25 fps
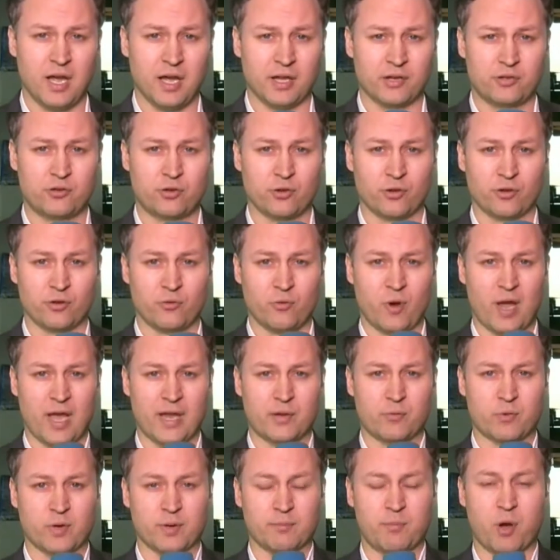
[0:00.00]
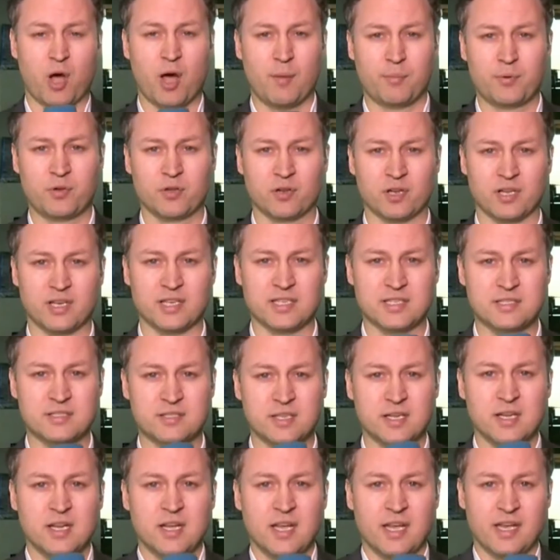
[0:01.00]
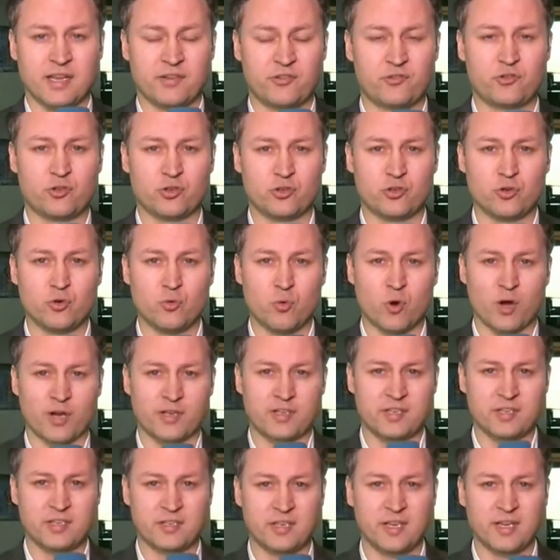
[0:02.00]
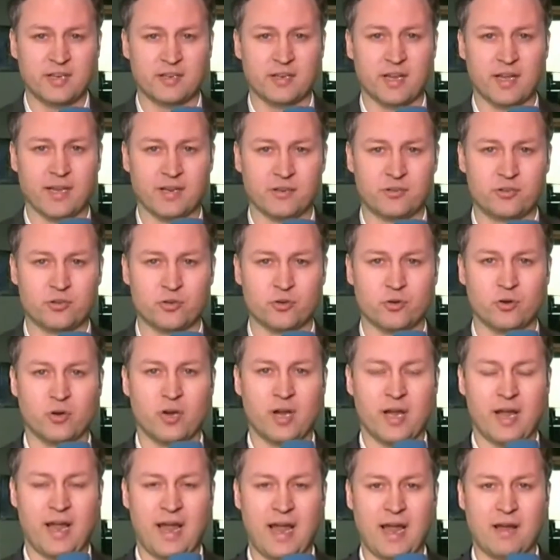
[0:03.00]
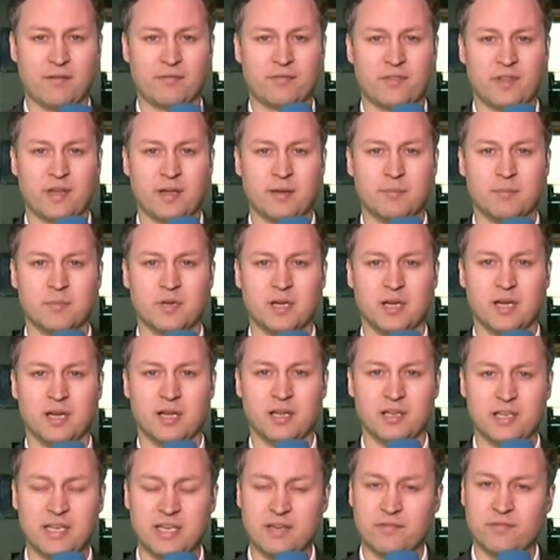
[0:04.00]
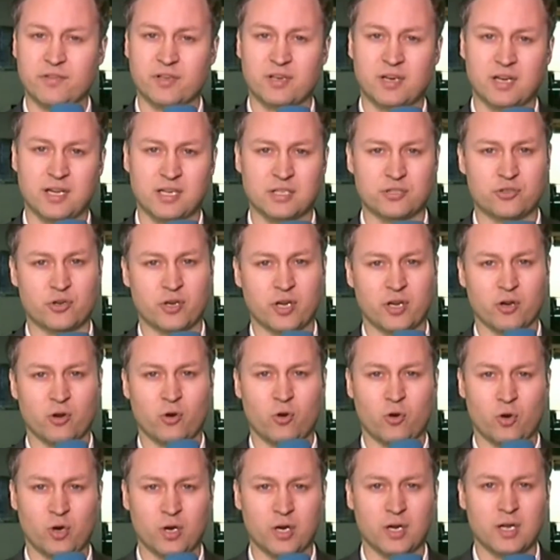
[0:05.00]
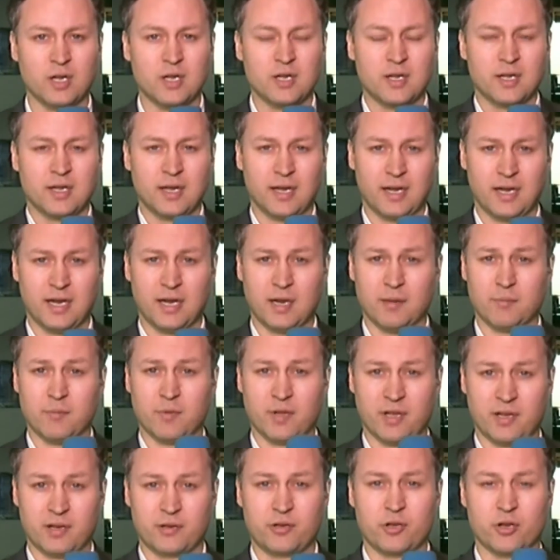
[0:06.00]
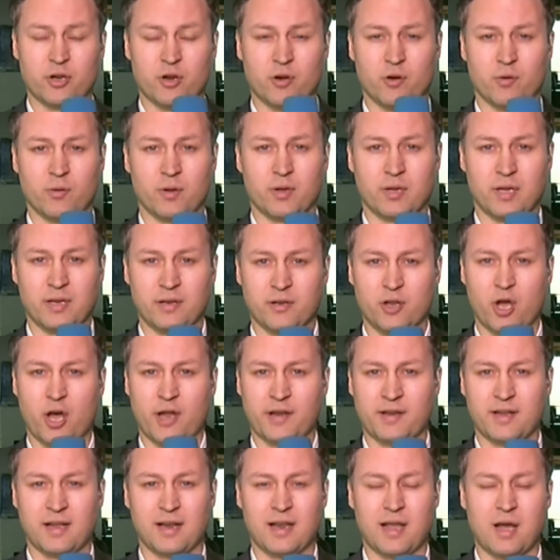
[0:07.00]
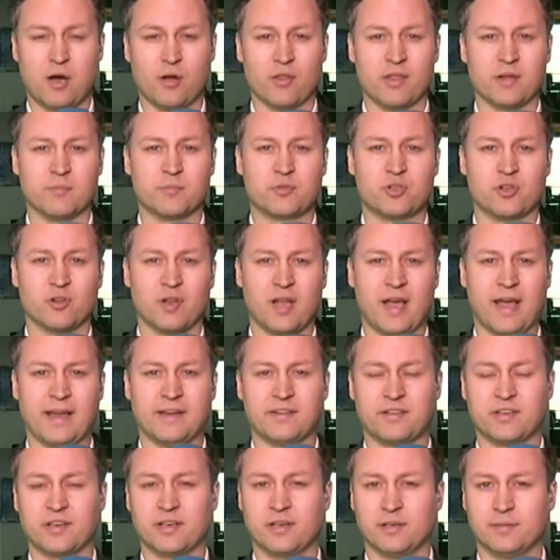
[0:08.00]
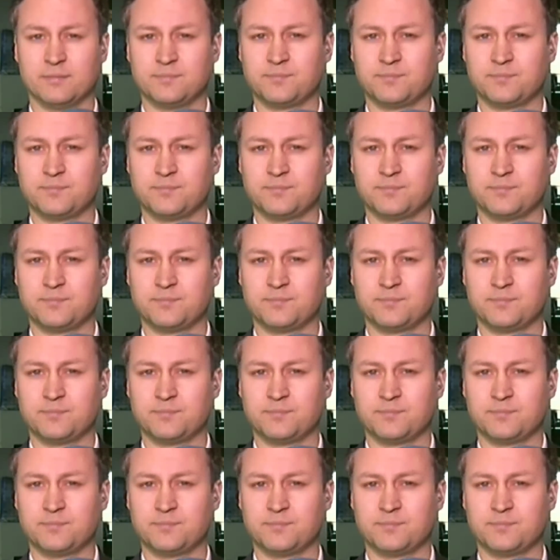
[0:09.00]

to the right-wing populists is to do what he did and to have them leave the country or, not allow them to land here.